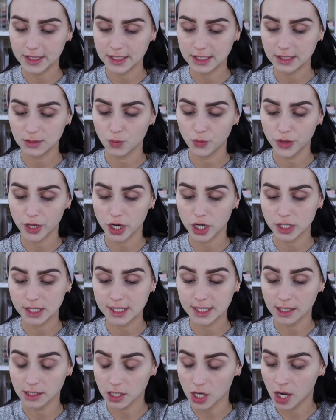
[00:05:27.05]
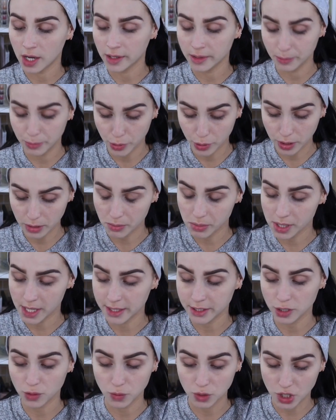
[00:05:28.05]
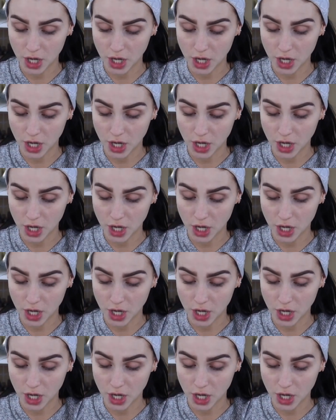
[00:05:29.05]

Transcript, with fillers: It's their silicone beauty blender,